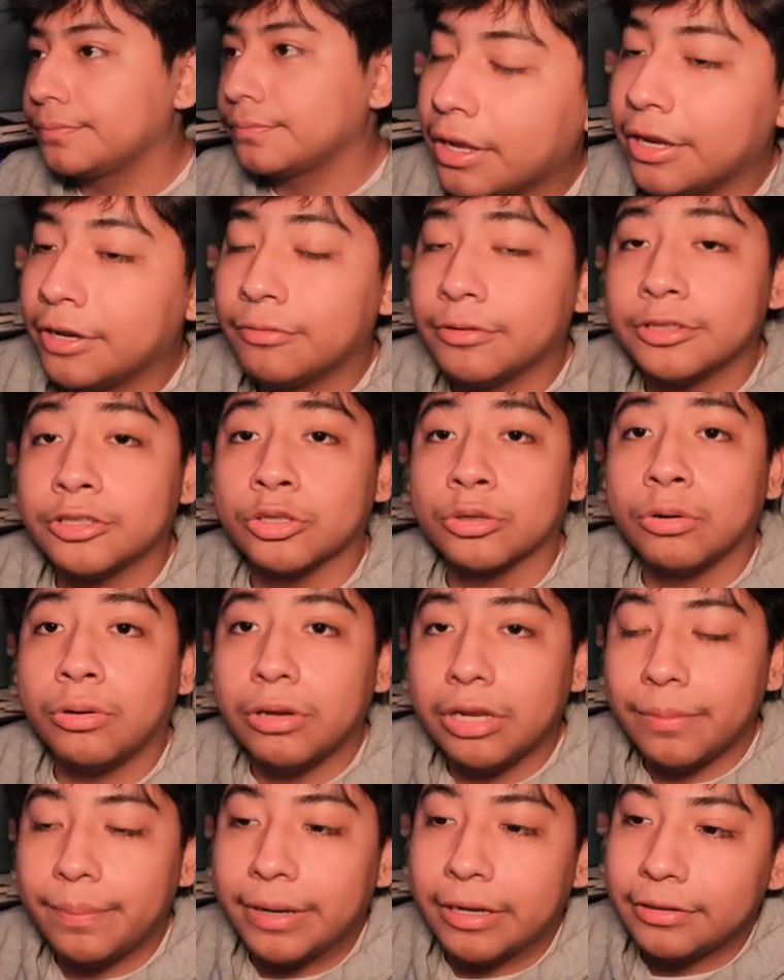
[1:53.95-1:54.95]
And what's
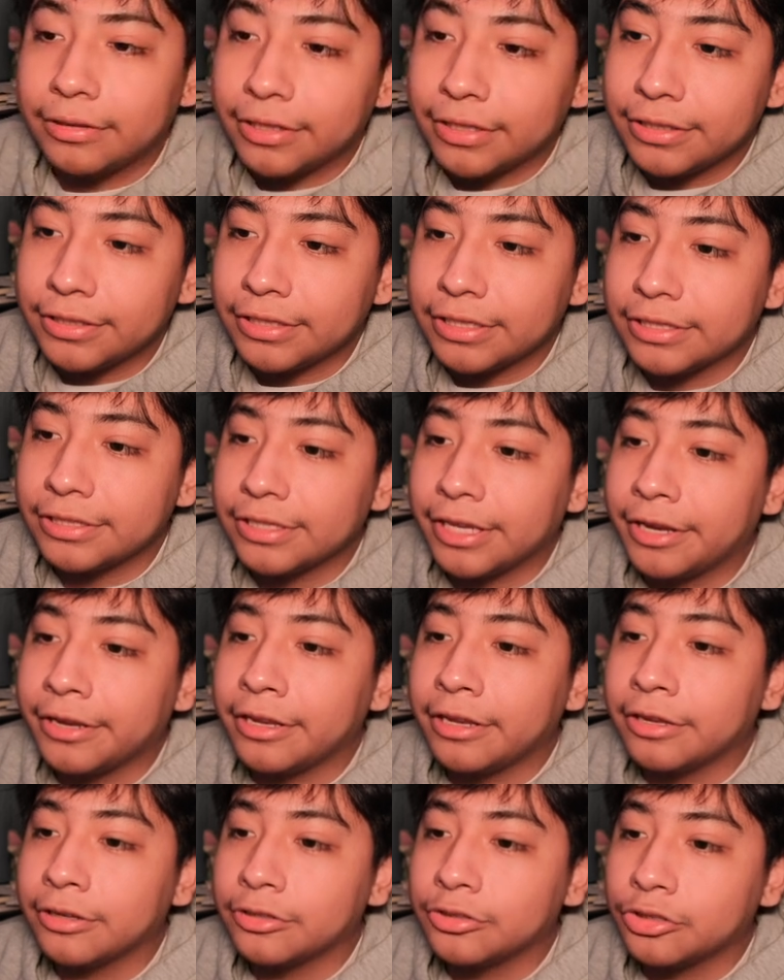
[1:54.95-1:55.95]
cool about this is that you
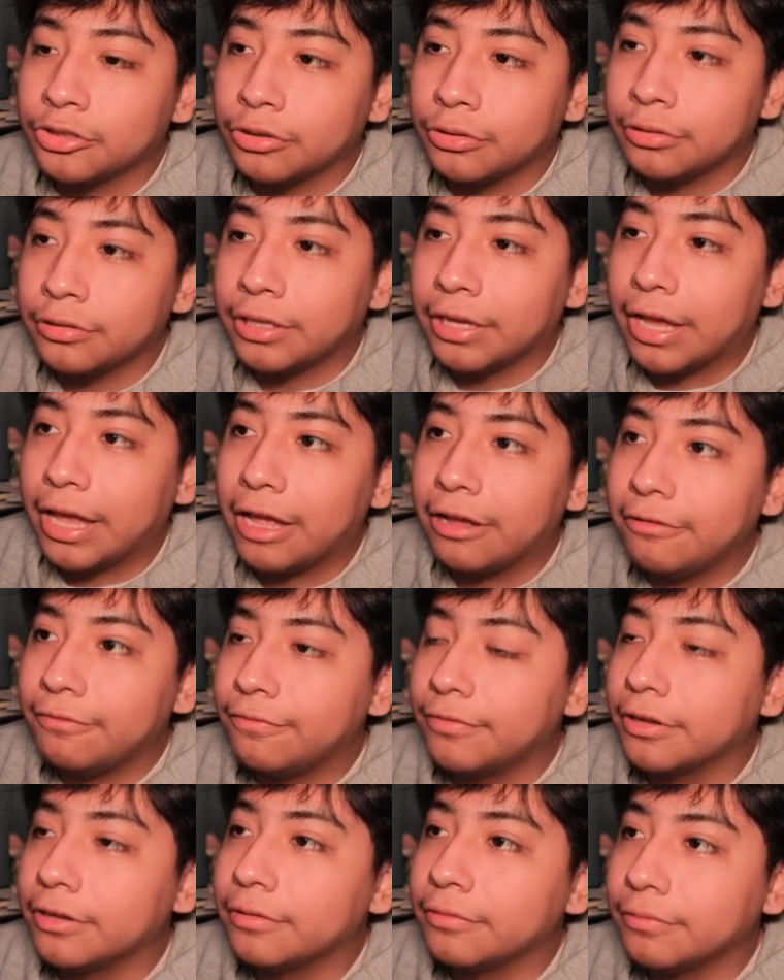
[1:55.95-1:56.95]
can control the
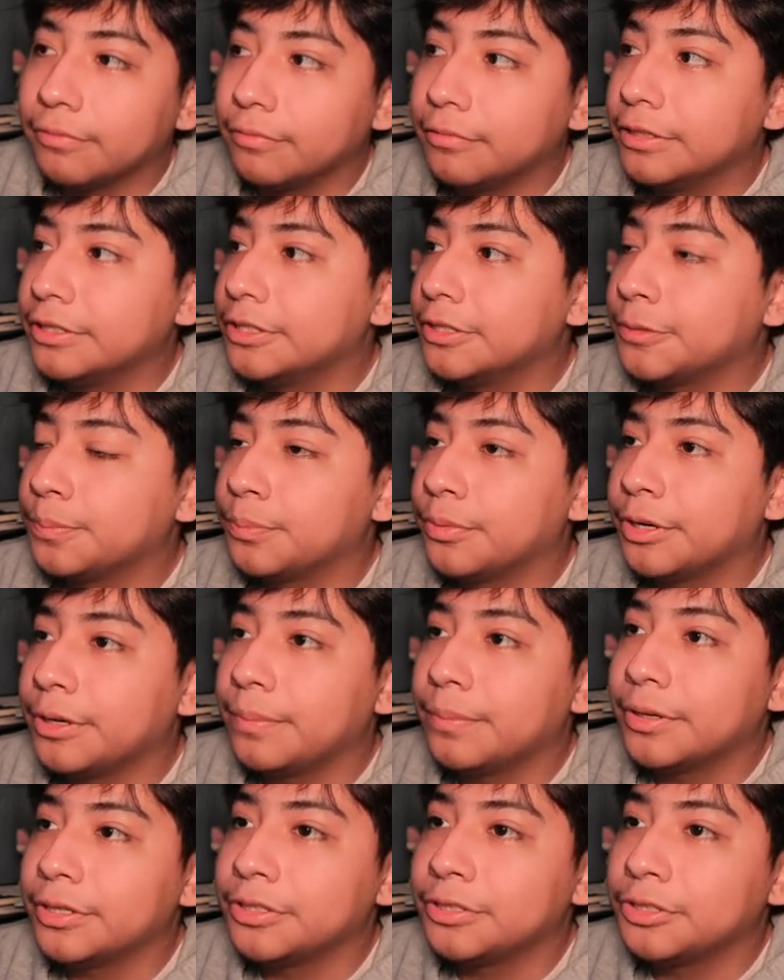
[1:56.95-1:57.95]
alpha, which is pretty
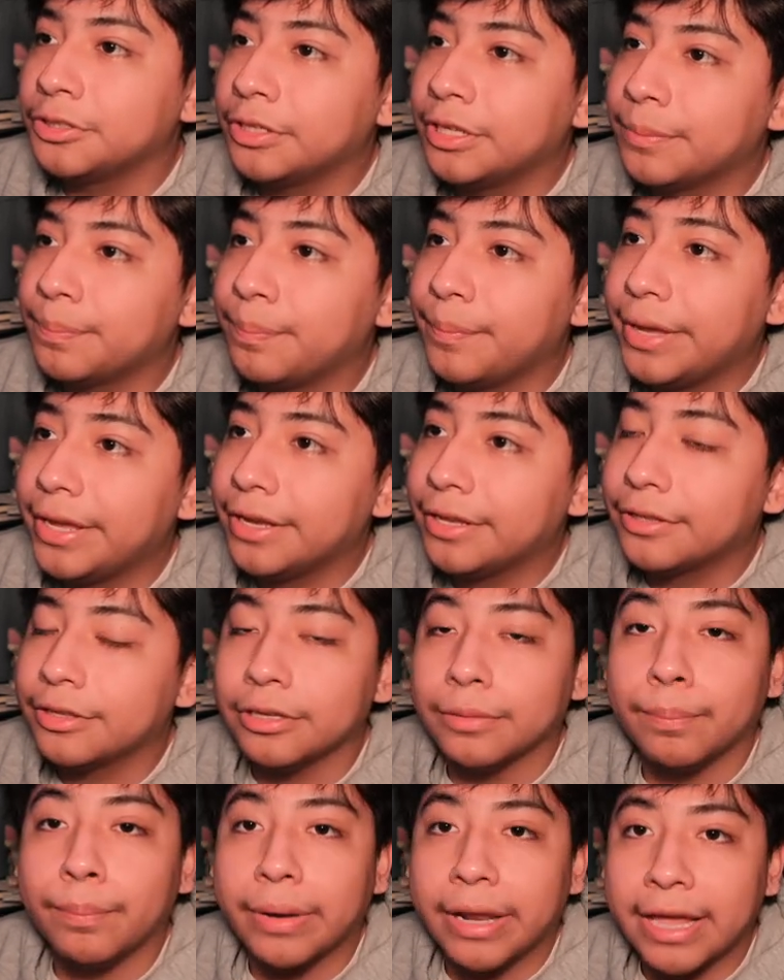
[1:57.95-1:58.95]
much you can make
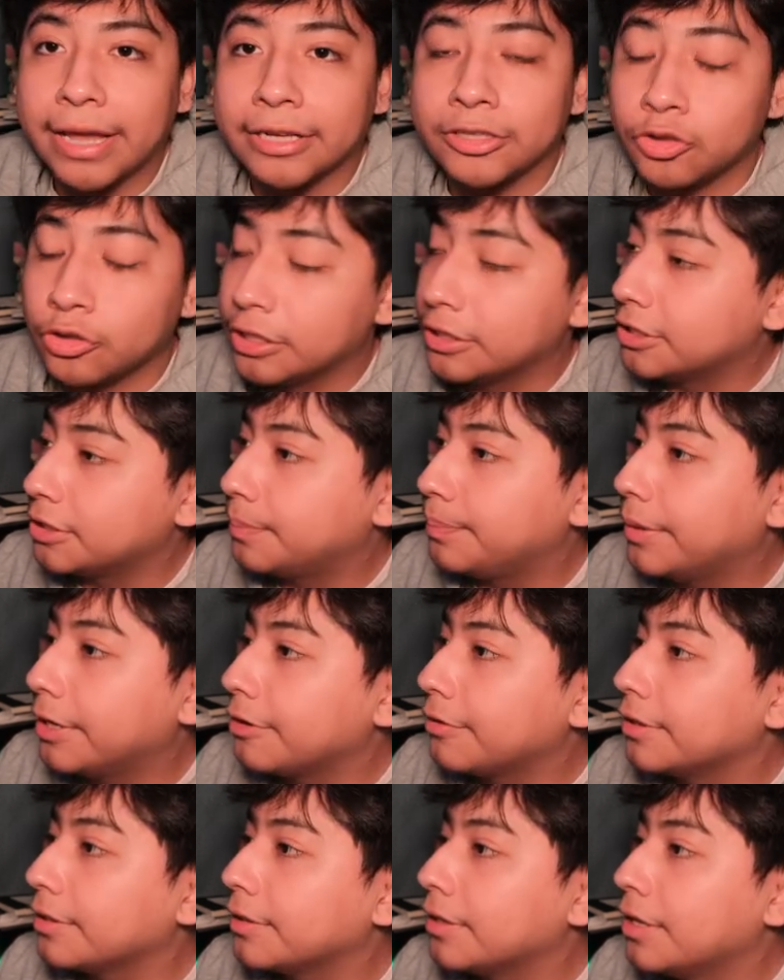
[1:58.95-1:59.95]
the black
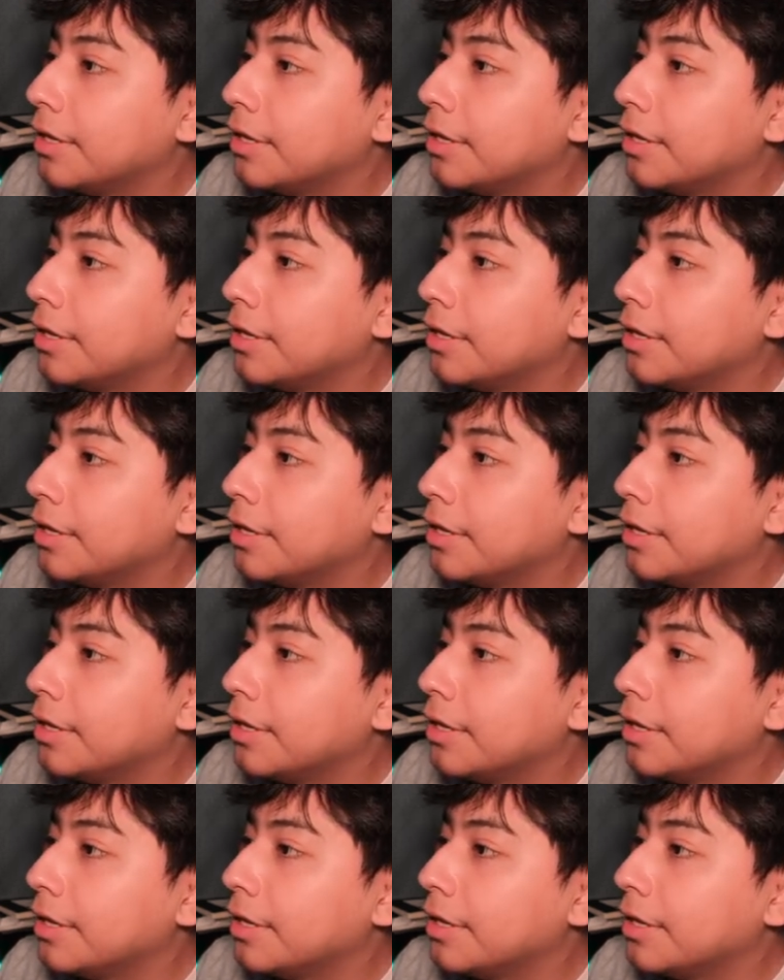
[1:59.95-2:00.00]
transparent.